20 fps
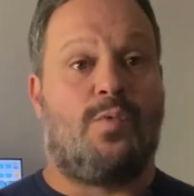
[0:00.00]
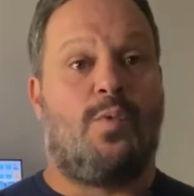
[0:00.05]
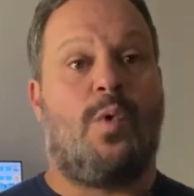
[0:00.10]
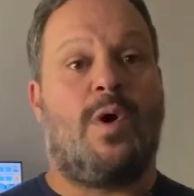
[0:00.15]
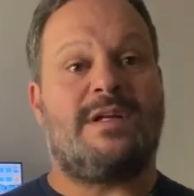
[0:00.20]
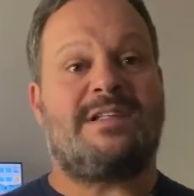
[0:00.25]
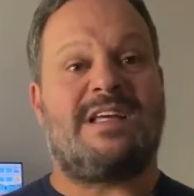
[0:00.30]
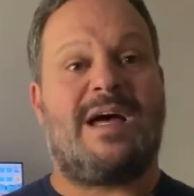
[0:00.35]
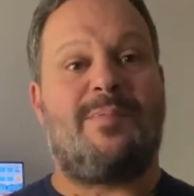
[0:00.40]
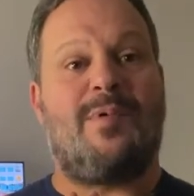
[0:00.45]

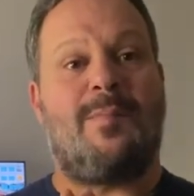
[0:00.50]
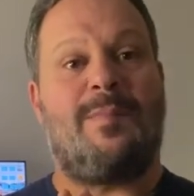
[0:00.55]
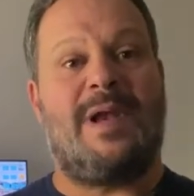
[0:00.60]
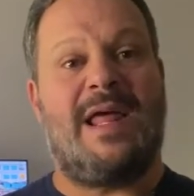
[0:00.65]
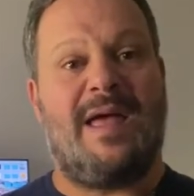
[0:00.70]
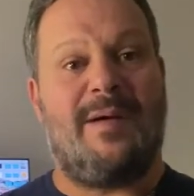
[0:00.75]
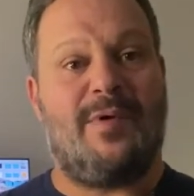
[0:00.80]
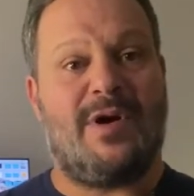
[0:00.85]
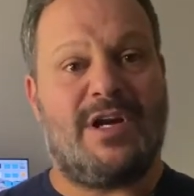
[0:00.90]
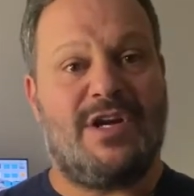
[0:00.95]
What type of
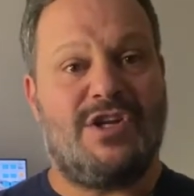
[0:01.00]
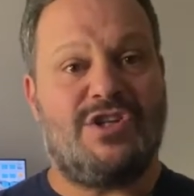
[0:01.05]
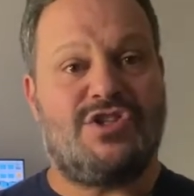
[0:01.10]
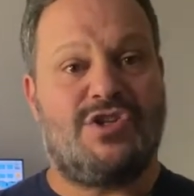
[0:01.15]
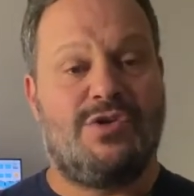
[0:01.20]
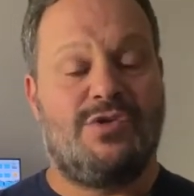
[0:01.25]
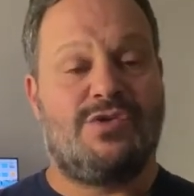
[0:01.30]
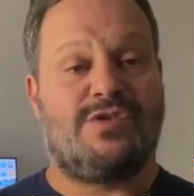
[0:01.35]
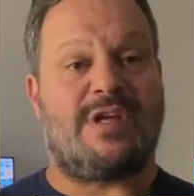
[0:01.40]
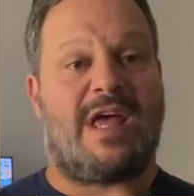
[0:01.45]
player am I going to
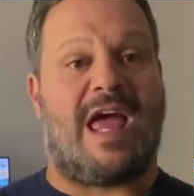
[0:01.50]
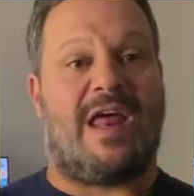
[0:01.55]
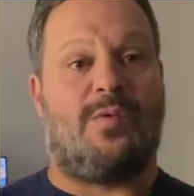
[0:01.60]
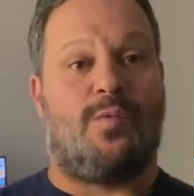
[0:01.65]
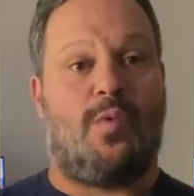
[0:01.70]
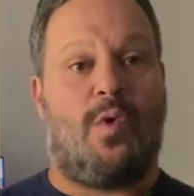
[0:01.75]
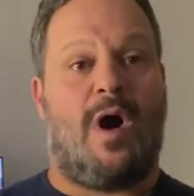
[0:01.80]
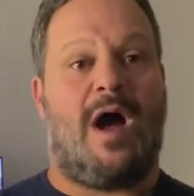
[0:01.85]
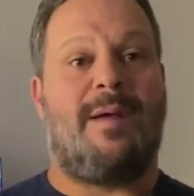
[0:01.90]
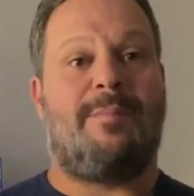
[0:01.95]
choose
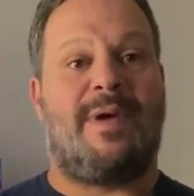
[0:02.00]
and why,